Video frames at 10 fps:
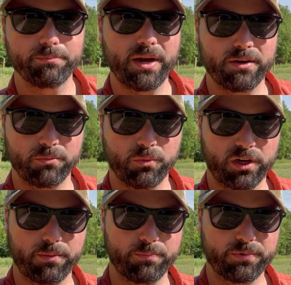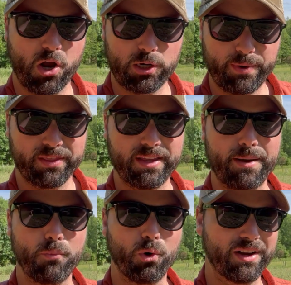But we're gonna talk about that
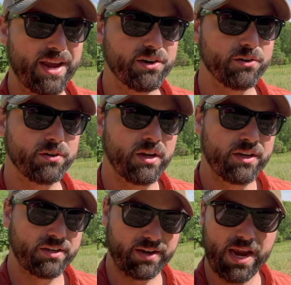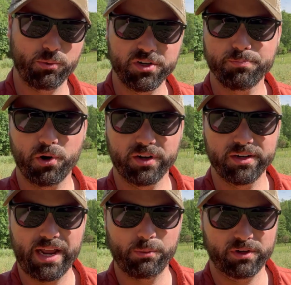more later. Today, we're just burning it
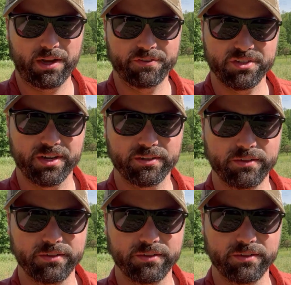down with glyphosate.